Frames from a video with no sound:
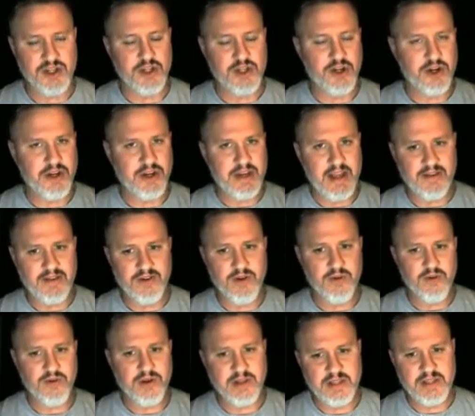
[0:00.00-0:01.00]
you're never
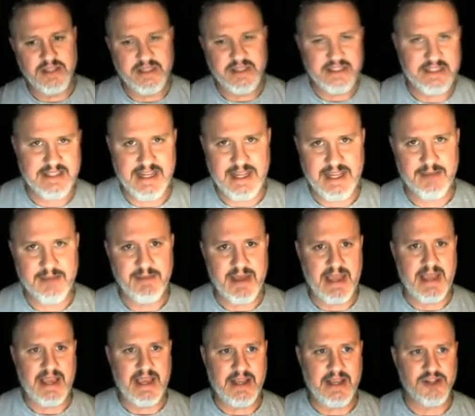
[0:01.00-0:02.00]
really the same
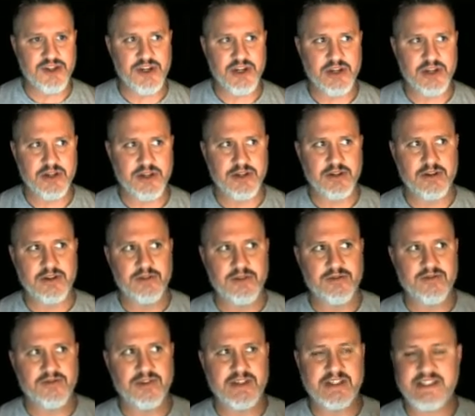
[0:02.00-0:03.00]
age
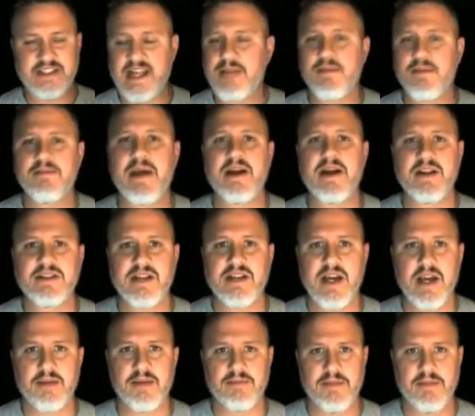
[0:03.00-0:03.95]
for the same amount of time.